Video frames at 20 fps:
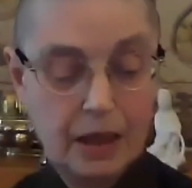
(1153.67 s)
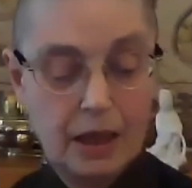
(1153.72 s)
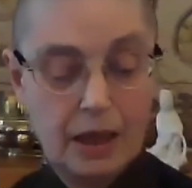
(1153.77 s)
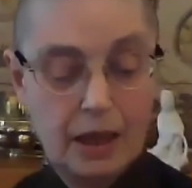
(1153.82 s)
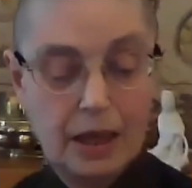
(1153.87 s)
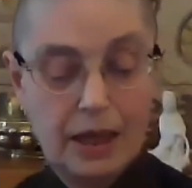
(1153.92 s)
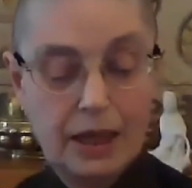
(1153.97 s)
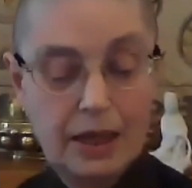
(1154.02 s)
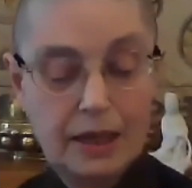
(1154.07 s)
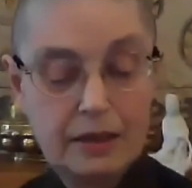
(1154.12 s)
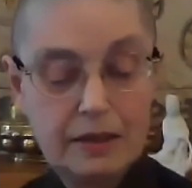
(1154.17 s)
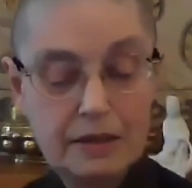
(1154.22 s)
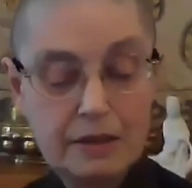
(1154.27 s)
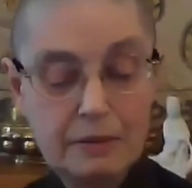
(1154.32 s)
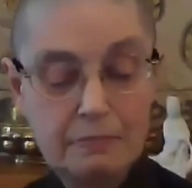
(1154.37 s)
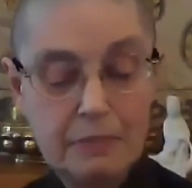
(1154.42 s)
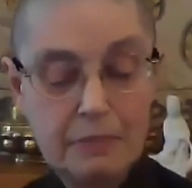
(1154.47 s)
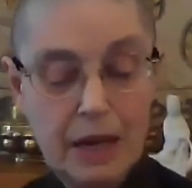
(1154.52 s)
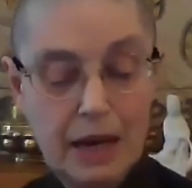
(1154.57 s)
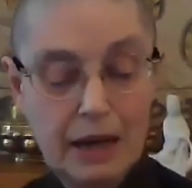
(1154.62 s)
It is a
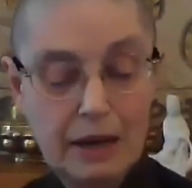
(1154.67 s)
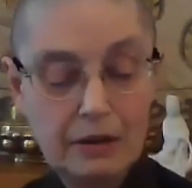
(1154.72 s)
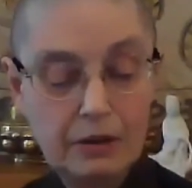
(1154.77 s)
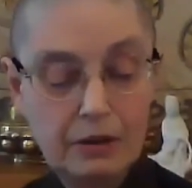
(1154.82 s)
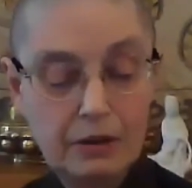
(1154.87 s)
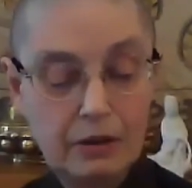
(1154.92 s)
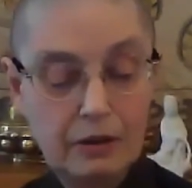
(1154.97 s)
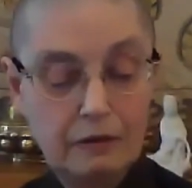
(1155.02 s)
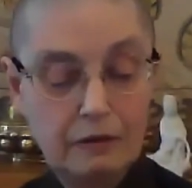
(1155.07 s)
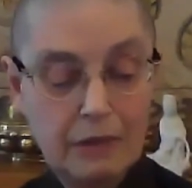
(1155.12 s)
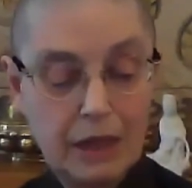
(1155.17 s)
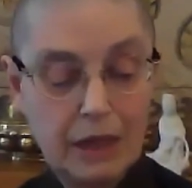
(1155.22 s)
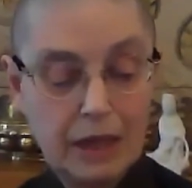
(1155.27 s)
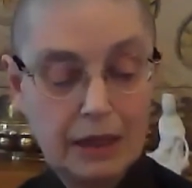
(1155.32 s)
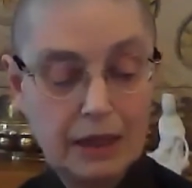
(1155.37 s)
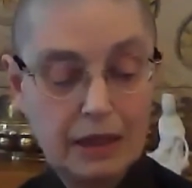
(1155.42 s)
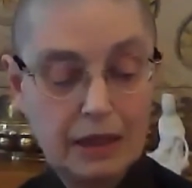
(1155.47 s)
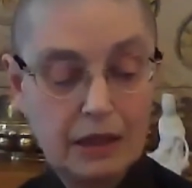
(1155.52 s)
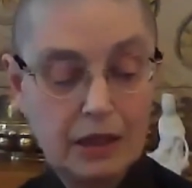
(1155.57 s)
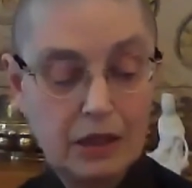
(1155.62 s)
matter of
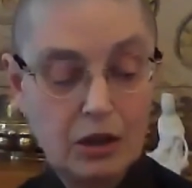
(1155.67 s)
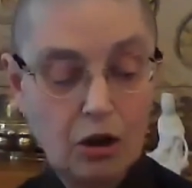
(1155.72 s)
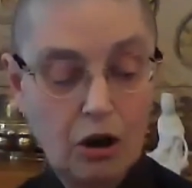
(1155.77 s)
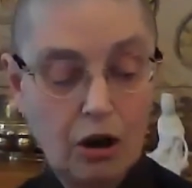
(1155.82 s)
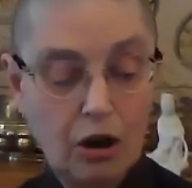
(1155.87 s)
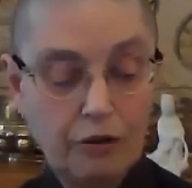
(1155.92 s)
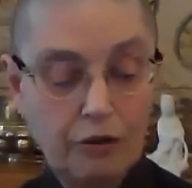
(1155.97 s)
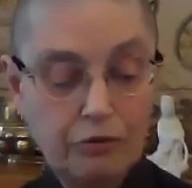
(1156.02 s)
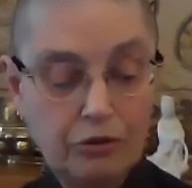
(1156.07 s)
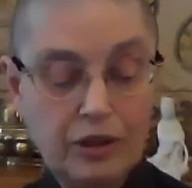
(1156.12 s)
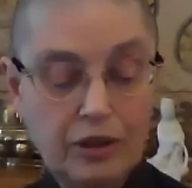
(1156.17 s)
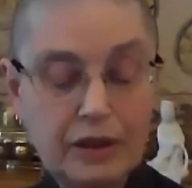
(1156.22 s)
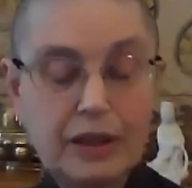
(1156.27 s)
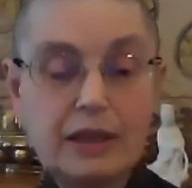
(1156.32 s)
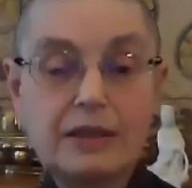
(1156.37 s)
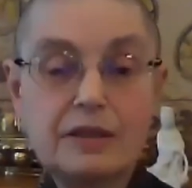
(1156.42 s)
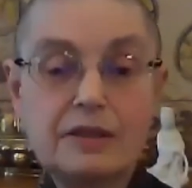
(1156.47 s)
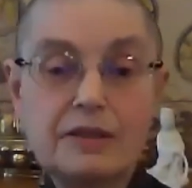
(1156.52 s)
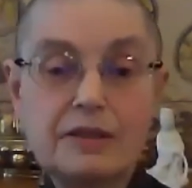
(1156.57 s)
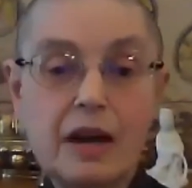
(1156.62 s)
making the offering that
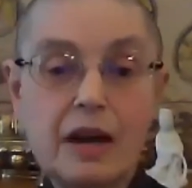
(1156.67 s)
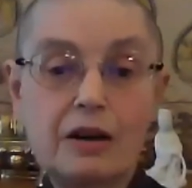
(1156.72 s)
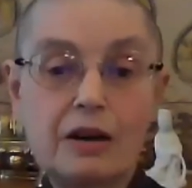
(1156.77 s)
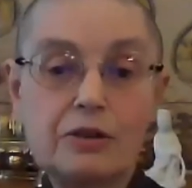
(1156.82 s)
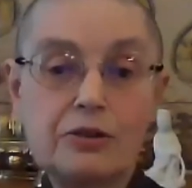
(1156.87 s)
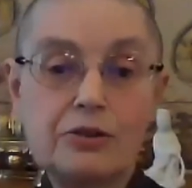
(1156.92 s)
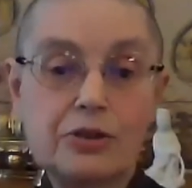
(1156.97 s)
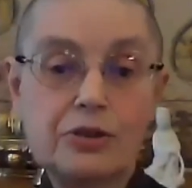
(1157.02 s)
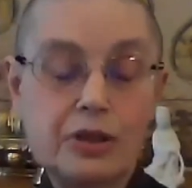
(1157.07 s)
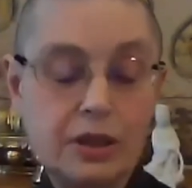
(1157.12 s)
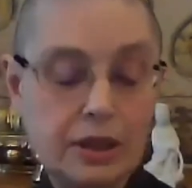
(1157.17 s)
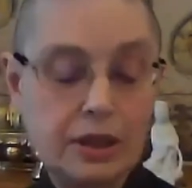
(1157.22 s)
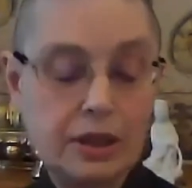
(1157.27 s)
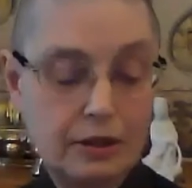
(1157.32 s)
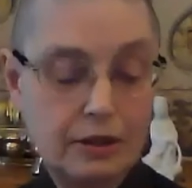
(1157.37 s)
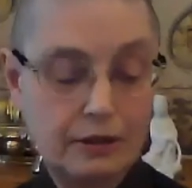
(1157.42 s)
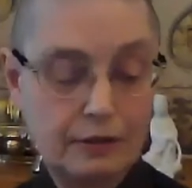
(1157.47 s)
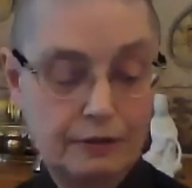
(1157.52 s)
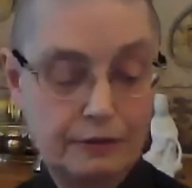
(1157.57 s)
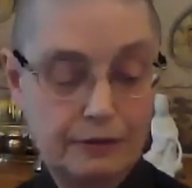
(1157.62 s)
is ours to
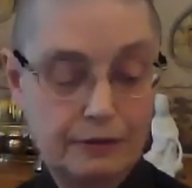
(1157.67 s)
give.